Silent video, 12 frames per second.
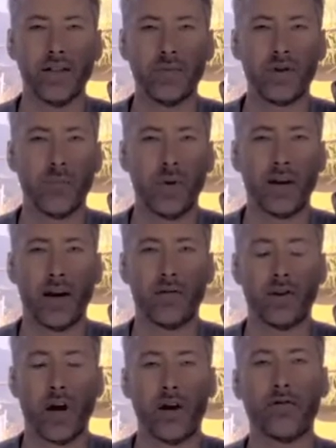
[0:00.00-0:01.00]
seems to have been
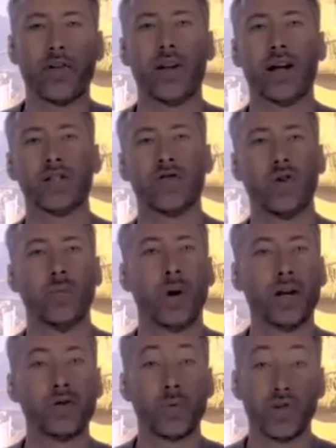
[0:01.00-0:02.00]
leveled off for the last few
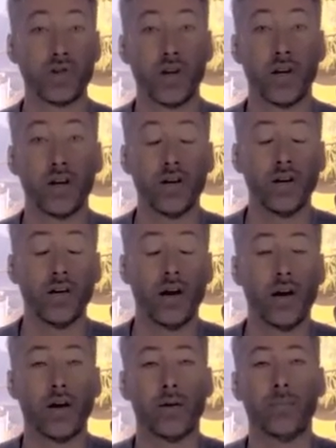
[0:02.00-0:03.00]
months, which is good,
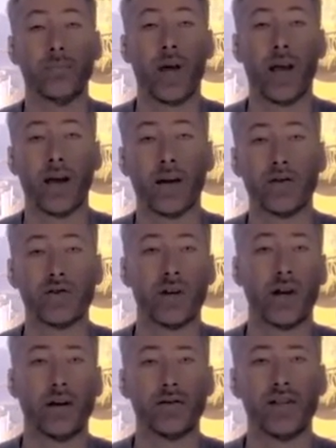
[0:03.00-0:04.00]
and
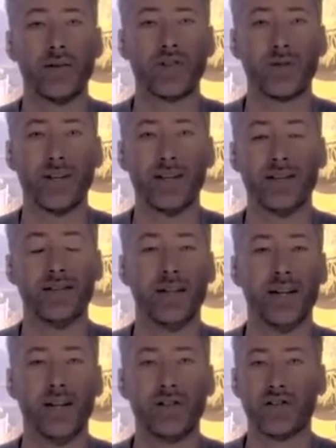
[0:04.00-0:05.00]
it seems to be
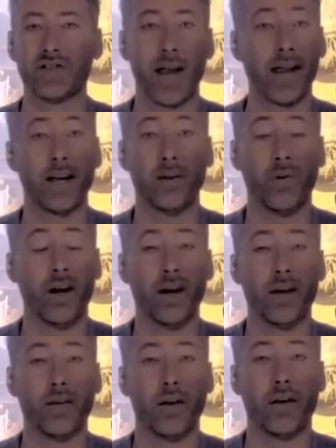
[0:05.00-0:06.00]
just hanging
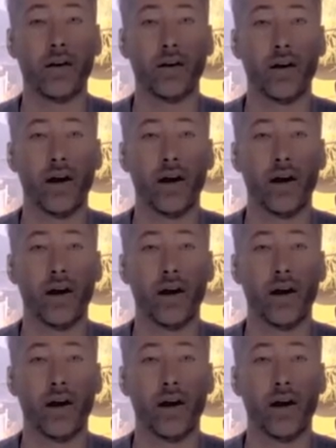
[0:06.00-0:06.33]
right in there.